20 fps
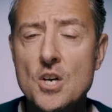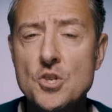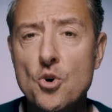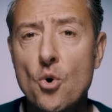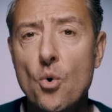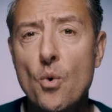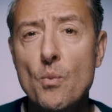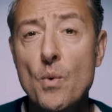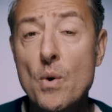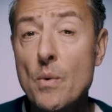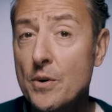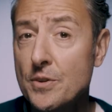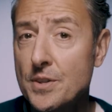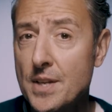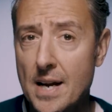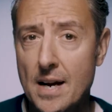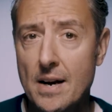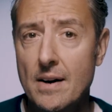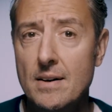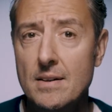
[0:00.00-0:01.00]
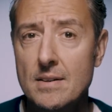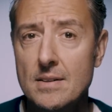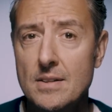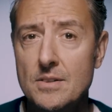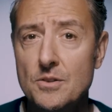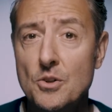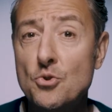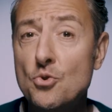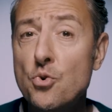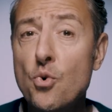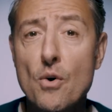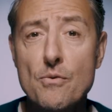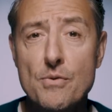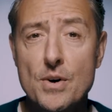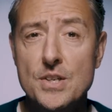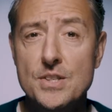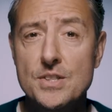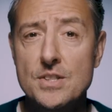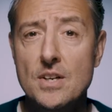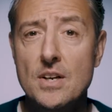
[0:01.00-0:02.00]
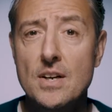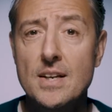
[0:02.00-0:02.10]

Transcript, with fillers: So we were there, the two of us,